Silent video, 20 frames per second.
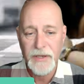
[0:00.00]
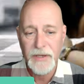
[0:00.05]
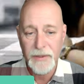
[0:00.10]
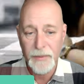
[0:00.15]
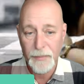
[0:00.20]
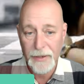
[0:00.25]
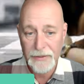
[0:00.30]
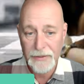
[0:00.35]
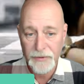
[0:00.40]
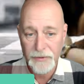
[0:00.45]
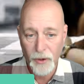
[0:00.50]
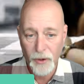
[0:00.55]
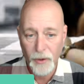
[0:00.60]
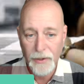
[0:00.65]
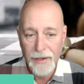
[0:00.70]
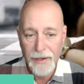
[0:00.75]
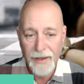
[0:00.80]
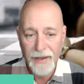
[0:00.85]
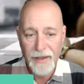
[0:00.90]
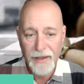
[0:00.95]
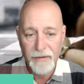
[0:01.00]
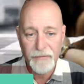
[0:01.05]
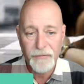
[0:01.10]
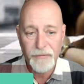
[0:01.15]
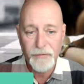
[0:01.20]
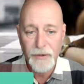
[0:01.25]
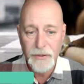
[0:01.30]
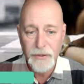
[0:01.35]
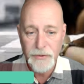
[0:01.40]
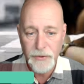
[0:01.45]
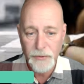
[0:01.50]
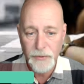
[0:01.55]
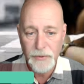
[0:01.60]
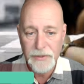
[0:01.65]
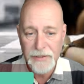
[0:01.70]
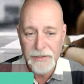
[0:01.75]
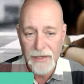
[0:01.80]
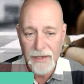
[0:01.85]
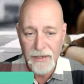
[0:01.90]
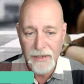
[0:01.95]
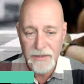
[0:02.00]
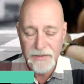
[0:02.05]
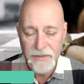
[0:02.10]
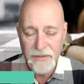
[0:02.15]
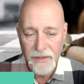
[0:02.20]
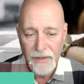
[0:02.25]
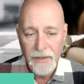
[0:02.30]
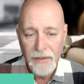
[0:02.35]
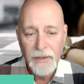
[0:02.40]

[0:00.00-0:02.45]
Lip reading: the Padron, every 2 years.